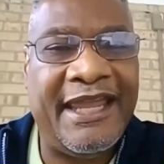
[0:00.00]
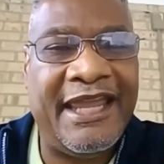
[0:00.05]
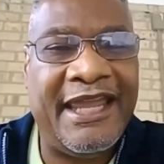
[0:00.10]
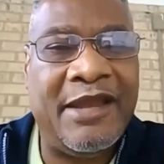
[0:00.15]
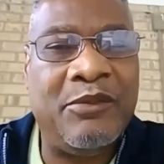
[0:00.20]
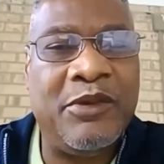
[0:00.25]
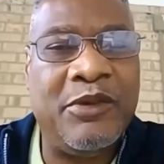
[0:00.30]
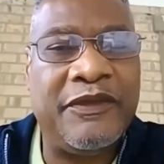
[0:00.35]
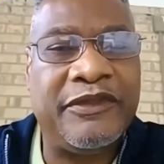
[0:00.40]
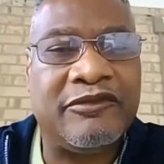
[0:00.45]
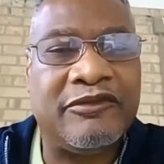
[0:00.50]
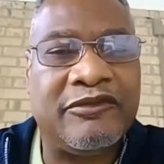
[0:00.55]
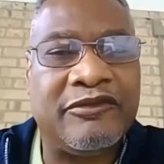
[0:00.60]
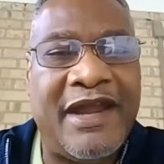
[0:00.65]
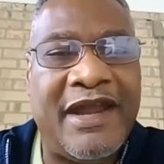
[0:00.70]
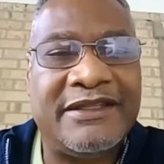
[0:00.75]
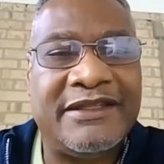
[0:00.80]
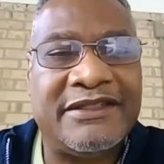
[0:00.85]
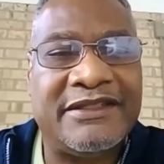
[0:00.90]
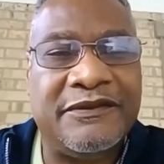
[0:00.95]
And with the
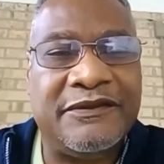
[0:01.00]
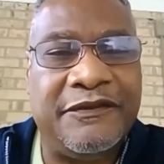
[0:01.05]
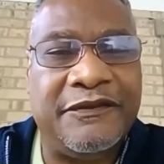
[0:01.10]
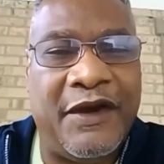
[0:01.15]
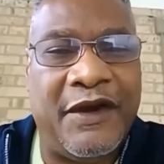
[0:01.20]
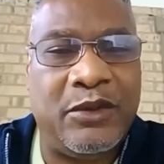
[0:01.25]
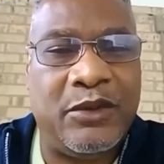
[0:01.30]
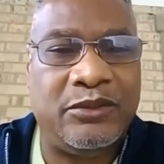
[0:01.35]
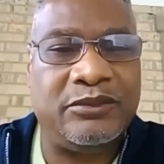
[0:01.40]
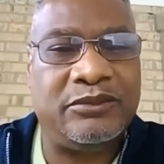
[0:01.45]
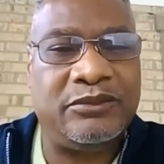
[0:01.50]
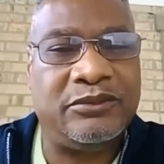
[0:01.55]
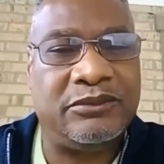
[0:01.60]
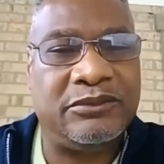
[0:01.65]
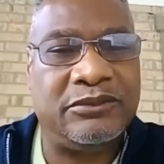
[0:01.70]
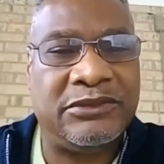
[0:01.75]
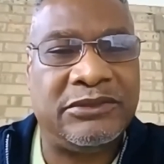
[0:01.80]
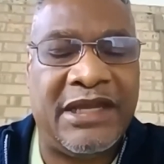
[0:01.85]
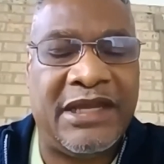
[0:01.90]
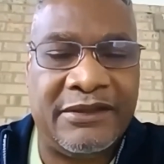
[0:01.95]
right to vote,
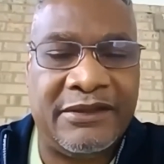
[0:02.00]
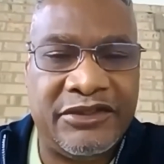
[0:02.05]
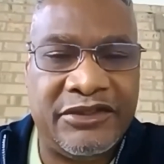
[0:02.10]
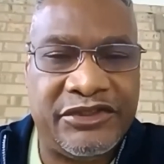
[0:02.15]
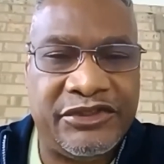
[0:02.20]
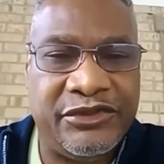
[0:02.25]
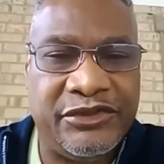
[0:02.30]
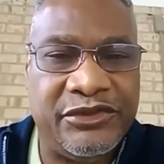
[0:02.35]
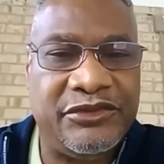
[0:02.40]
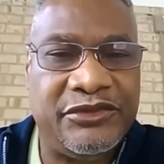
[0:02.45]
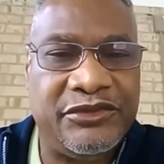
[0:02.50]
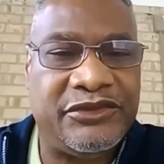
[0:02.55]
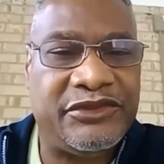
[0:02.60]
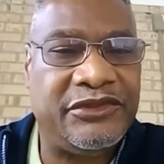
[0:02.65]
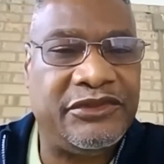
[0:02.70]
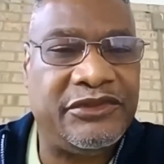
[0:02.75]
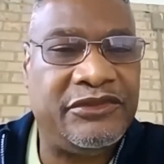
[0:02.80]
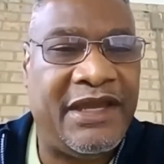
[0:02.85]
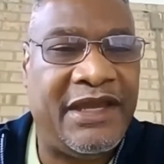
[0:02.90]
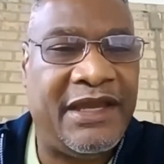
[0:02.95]
and I'll just use
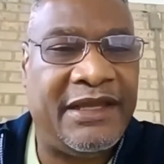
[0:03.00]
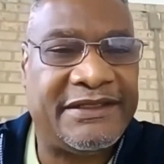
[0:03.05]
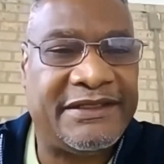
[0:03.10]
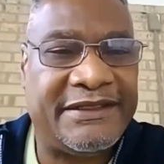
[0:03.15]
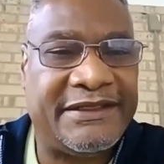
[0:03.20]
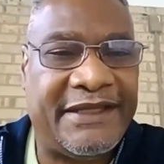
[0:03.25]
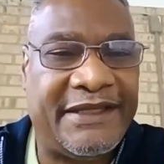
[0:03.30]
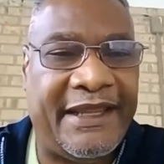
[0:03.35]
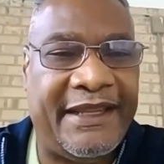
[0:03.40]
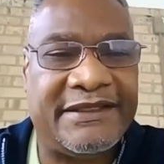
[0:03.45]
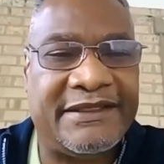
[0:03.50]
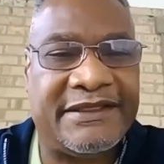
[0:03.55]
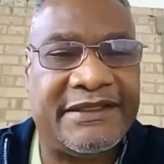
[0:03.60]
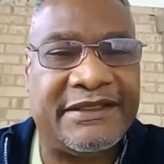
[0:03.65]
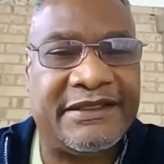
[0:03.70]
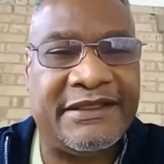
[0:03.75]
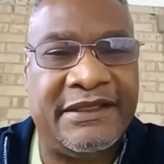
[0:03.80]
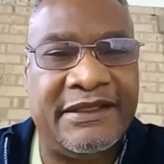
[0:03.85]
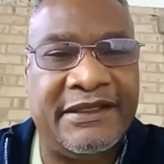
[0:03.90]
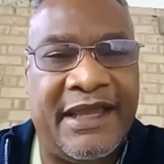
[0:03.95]
the United States
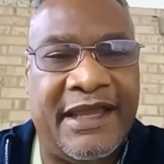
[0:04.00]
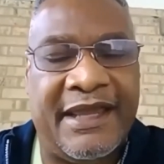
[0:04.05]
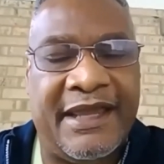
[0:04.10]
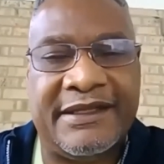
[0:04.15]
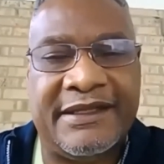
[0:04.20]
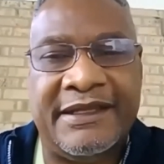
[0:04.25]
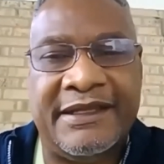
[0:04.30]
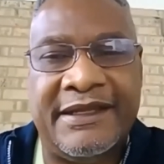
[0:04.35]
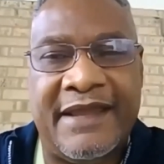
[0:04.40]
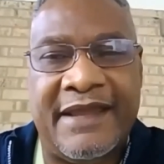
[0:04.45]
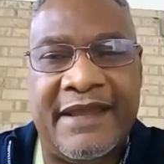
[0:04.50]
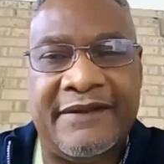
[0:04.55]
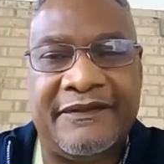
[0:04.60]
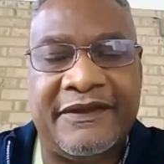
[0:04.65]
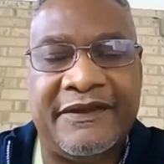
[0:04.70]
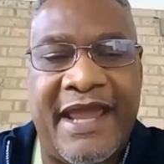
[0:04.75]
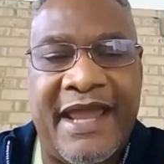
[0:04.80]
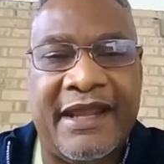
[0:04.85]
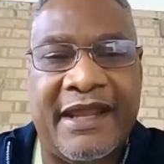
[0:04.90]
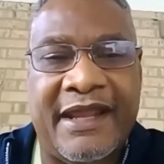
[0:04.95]
in that
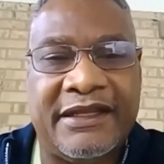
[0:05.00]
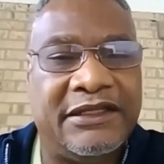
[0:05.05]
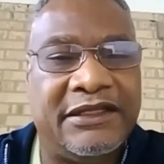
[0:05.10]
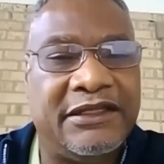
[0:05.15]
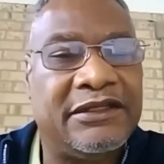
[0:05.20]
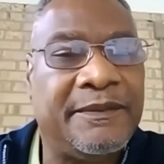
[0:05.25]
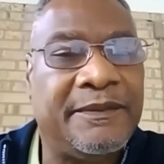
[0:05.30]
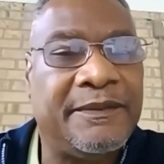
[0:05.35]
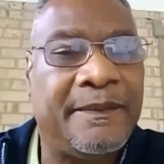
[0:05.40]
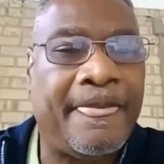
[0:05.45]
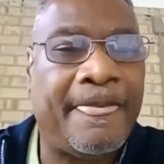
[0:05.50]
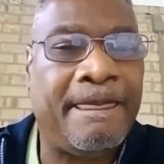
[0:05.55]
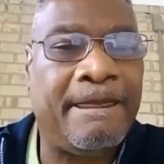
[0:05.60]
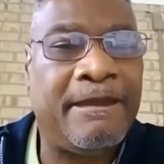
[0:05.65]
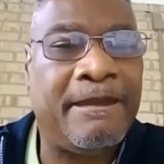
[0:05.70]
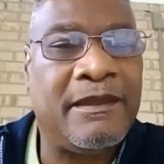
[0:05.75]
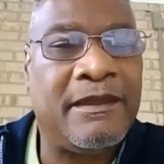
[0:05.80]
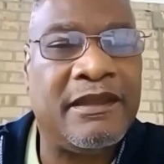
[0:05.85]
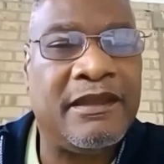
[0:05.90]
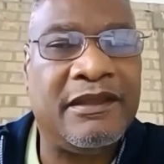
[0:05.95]
vernacular,
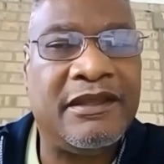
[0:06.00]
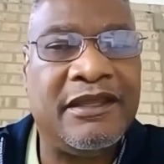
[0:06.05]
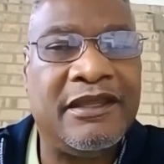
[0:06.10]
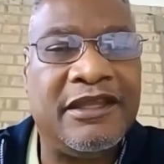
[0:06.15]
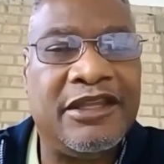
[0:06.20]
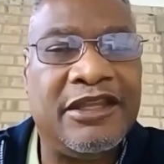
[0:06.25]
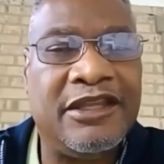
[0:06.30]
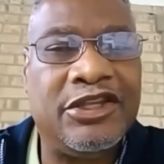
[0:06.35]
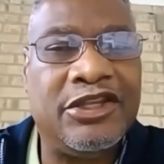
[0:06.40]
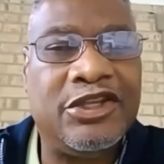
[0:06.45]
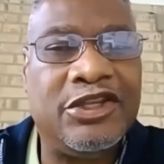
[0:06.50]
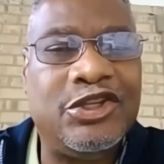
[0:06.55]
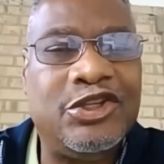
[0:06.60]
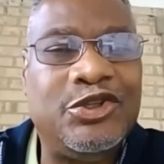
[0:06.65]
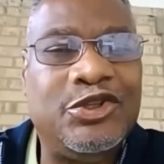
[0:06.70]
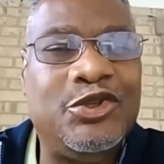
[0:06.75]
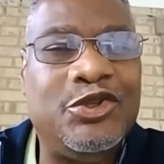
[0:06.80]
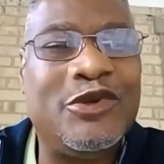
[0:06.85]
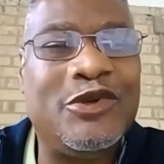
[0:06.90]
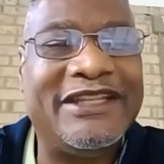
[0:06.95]

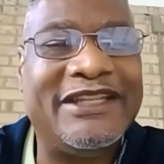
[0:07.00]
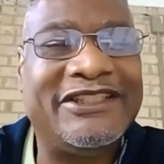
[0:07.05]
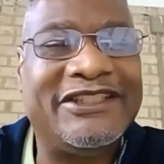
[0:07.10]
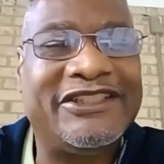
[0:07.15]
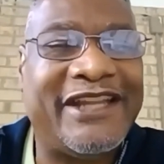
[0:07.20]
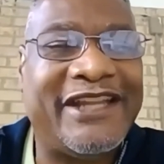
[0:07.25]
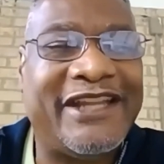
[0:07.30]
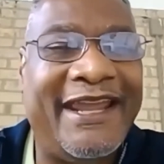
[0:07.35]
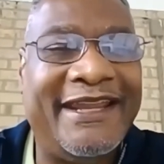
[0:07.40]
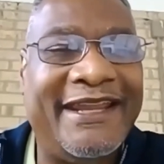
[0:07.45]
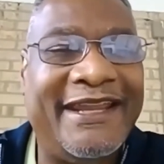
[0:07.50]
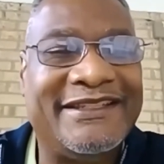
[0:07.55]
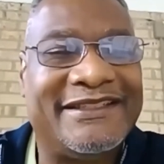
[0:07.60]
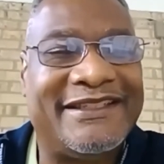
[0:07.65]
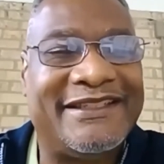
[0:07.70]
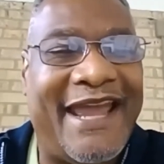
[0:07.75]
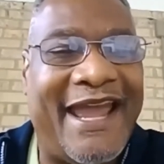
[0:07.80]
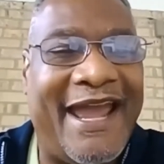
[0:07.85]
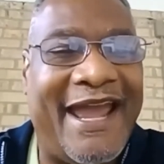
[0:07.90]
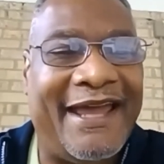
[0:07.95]
you can
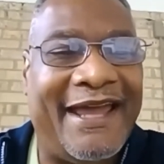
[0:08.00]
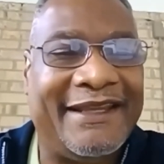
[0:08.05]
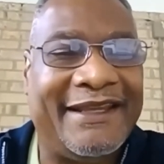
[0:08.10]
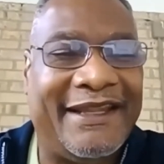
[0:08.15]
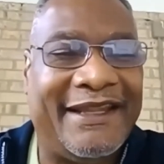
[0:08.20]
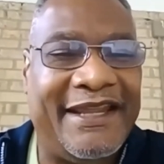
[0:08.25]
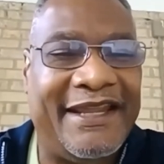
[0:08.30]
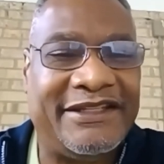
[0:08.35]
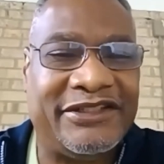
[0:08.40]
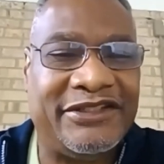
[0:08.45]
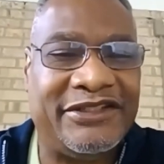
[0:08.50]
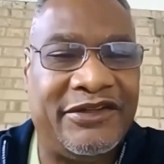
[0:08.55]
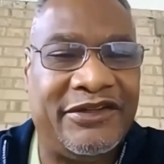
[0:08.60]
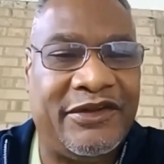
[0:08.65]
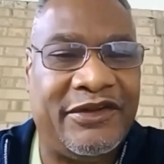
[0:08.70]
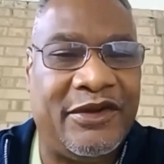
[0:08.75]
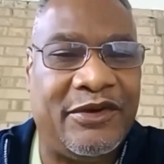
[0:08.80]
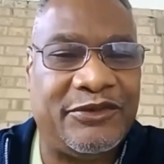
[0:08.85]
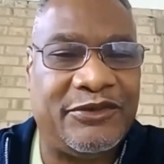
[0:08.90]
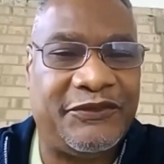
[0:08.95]
change the allocation
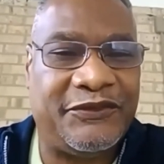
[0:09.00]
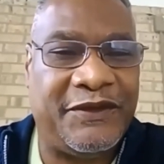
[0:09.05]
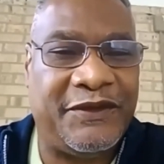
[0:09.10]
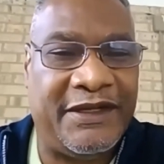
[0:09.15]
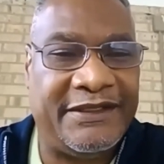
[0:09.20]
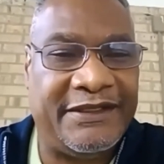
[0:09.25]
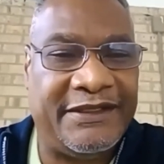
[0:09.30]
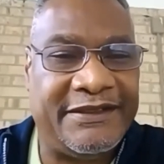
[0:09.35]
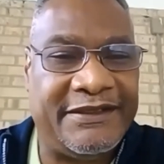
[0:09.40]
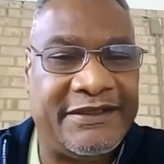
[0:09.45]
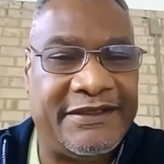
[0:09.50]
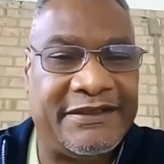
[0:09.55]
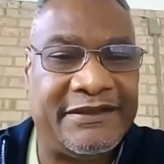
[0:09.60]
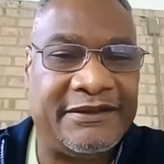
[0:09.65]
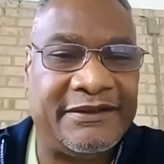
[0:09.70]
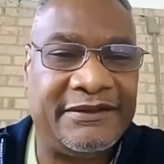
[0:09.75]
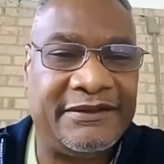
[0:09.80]
of those funds